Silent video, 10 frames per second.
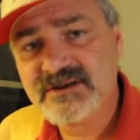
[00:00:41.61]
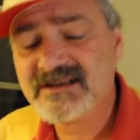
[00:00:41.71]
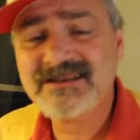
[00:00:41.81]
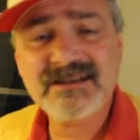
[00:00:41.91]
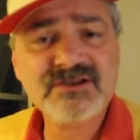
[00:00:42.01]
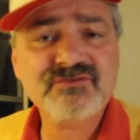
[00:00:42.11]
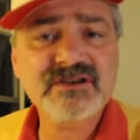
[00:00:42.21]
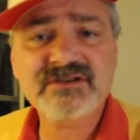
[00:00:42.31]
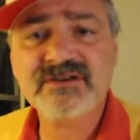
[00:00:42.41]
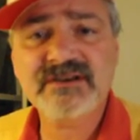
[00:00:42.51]
Chestnut
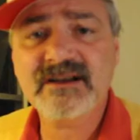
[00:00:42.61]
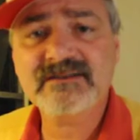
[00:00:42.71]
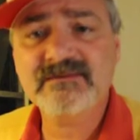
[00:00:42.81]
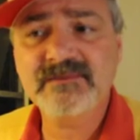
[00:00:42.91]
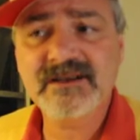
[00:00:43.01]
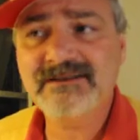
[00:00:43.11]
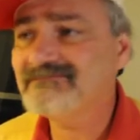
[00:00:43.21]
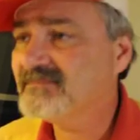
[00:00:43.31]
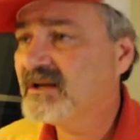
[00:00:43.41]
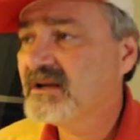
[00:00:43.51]
Street turned out to be
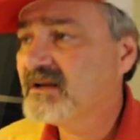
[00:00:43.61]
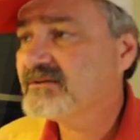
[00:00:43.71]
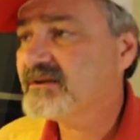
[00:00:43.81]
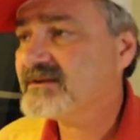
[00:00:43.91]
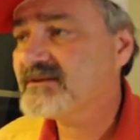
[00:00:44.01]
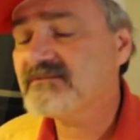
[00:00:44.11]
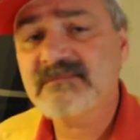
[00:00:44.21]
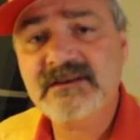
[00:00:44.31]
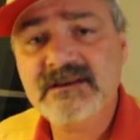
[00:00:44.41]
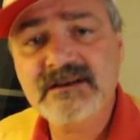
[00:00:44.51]
just
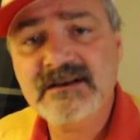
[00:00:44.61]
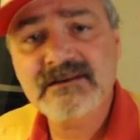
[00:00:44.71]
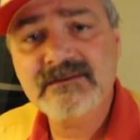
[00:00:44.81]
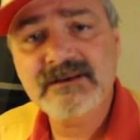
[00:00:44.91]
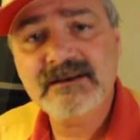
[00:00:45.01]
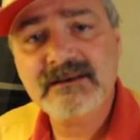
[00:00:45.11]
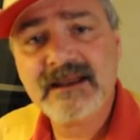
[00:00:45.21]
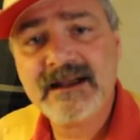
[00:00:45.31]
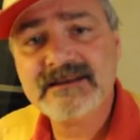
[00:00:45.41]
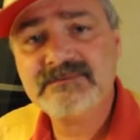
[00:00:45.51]
the
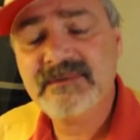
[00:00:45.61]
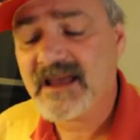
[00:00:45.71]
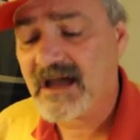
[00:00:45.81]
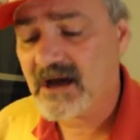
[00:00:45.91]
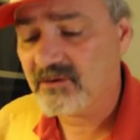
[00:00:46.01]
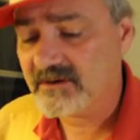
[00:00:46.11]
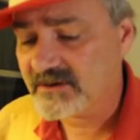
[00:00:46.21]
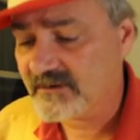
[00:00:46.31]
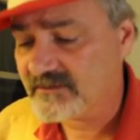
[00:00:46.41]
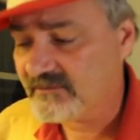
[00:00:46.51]
cat's meow in
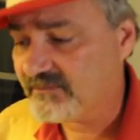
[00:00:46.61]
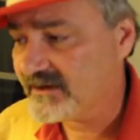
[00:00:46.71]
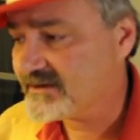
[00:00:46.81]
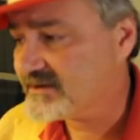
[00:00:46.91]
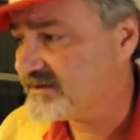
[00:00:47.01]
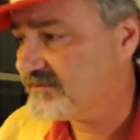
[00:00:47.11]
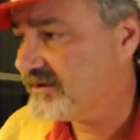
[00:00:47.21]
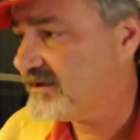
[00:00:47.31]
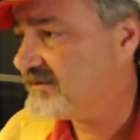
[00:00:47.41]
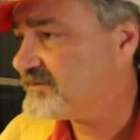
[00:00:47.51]
terms of places to be.